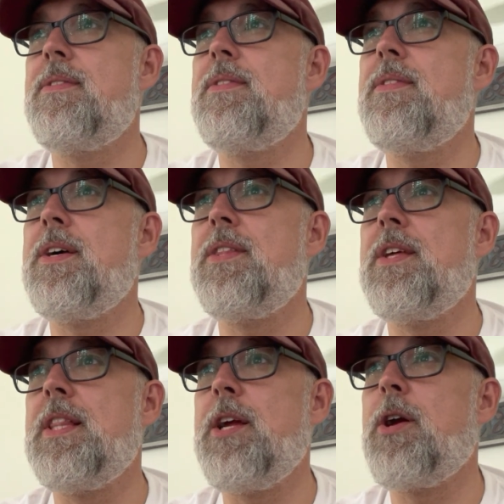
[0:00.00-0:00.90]

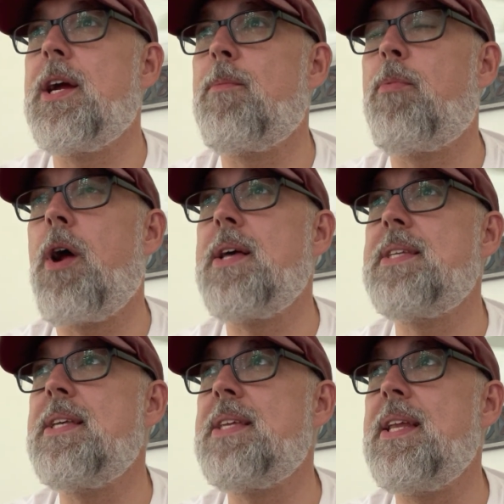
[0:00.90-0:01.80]
the lyric
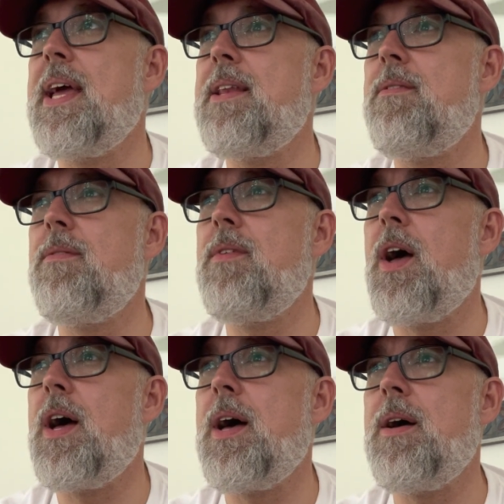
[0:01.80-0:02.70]
process and had
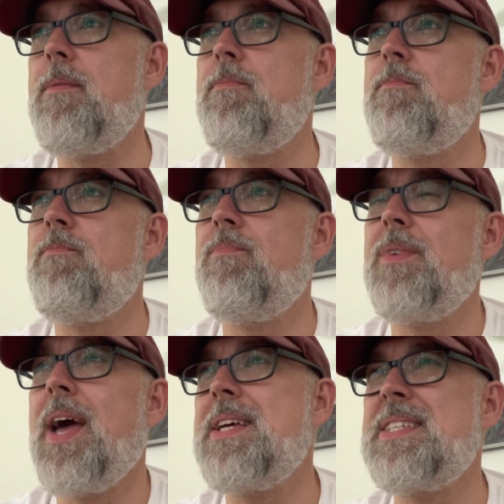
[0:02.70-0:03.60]
kind
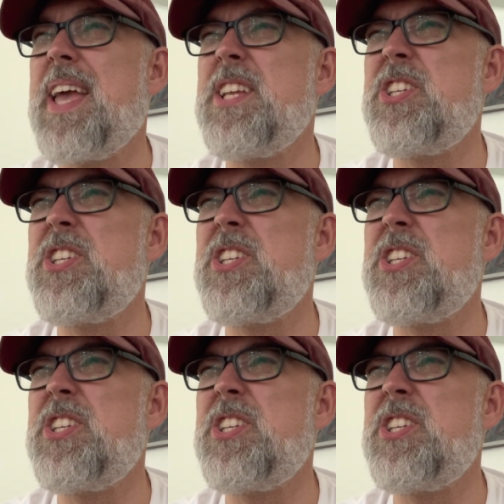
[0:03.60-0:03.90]
of sketched